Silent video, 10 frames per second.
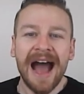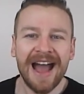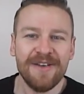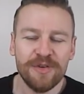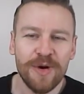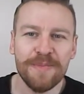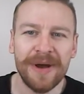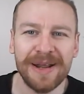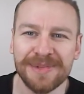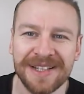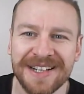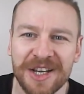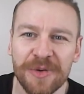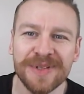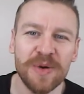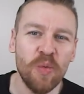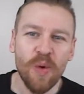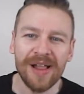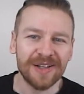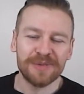Hi everyone, my name's Anthony Cummins and
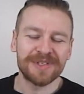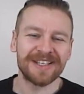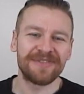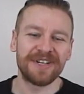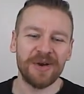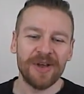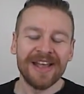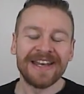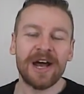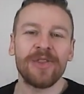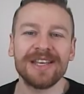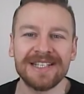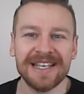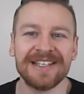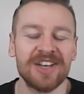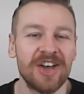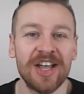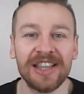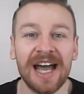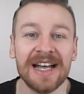welcome to this video. Now this is
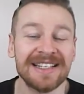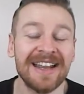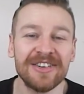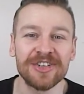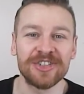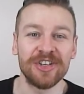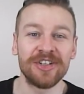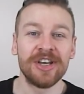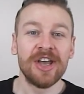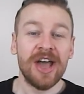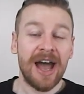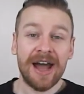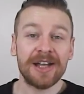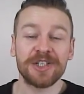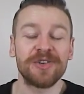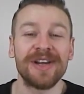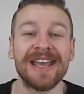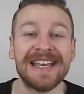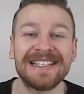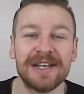Lars Andersen, Archery,
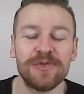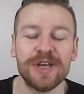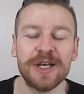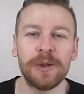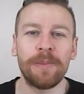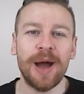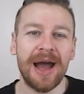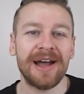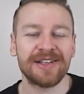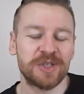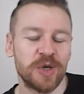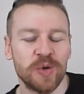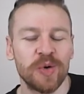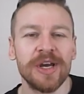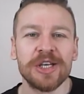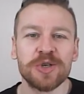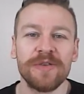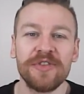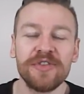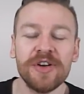Is It Real? Part 2. So
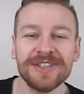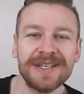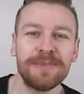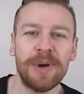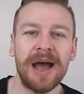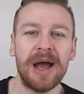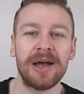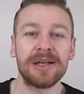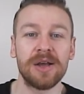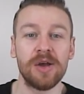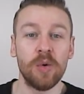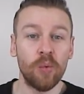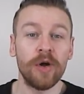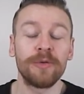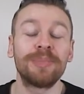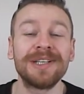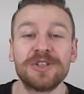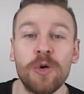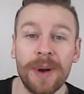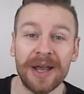if you've not seen part 1,
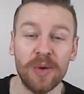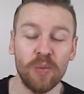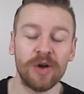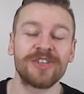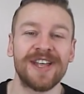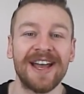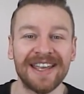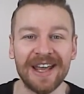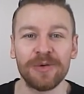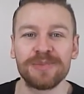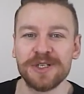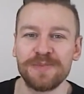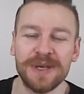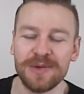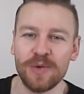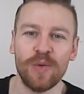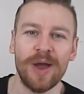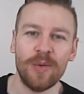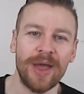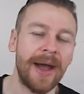please go back and watch that and get up to speed with
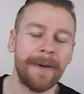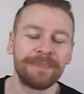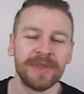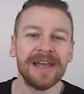where we are.